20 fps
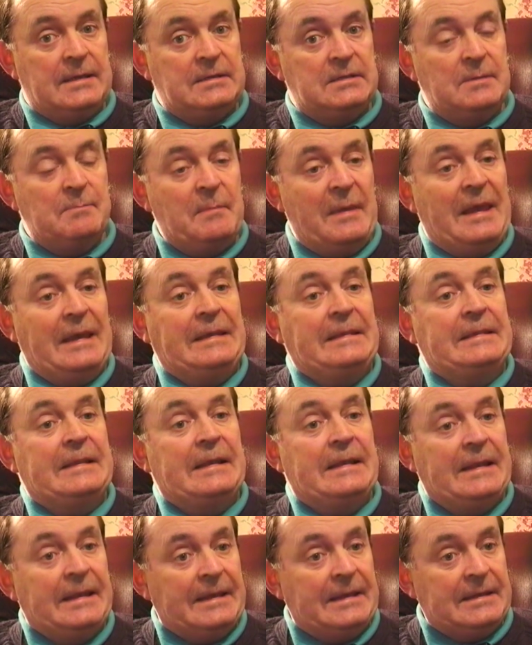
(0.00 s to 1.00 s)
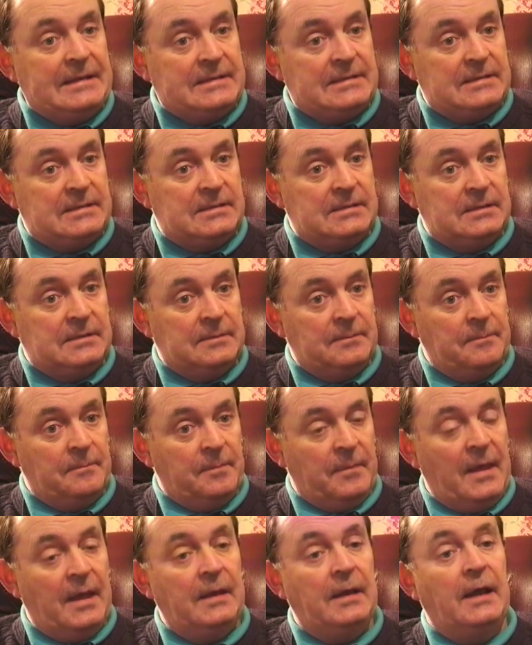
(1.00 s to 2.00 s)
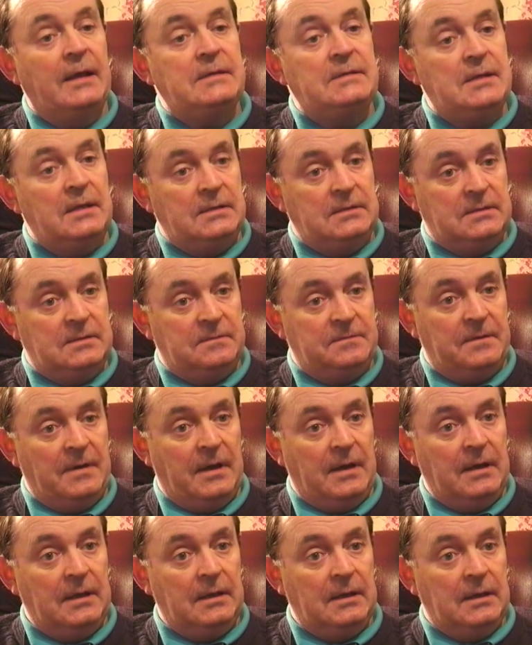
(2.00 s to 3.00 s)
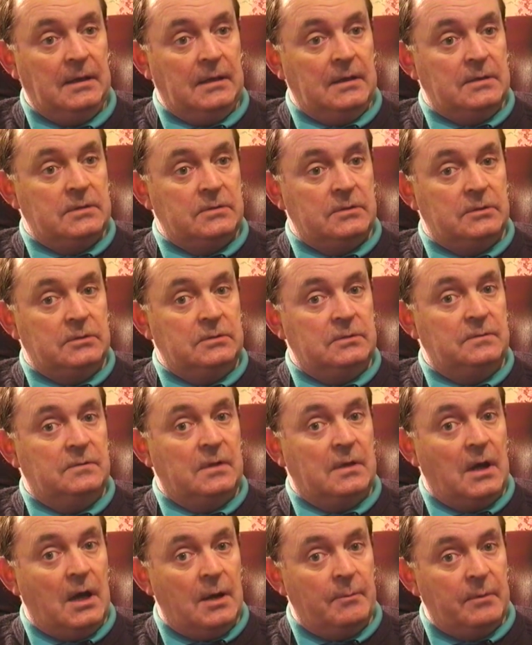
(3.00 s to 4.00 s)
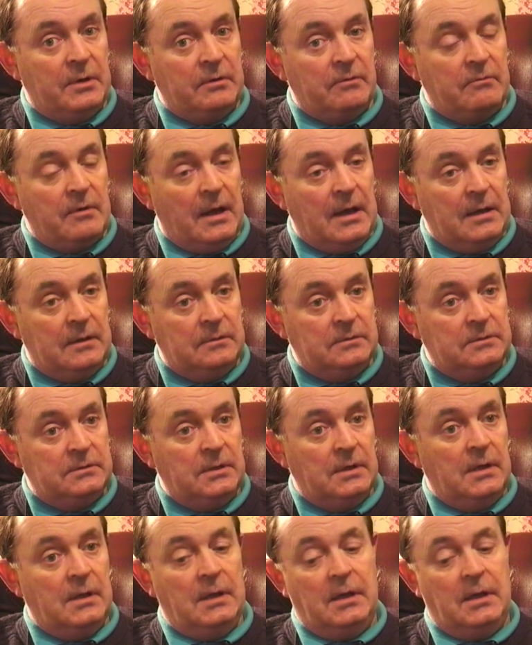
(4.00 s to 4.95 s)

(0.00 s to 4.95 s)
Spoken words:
to make the links and identify sort of the common ground,